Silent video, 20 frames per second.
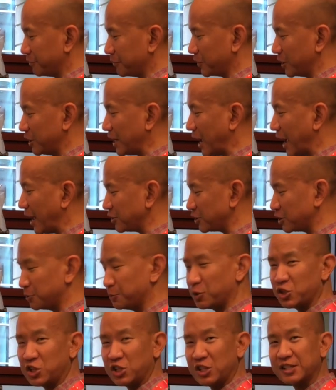dialysis
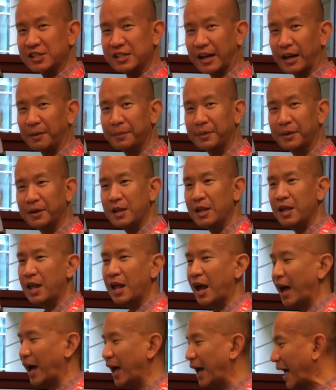machine setup.
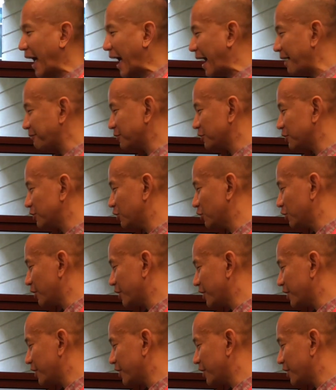After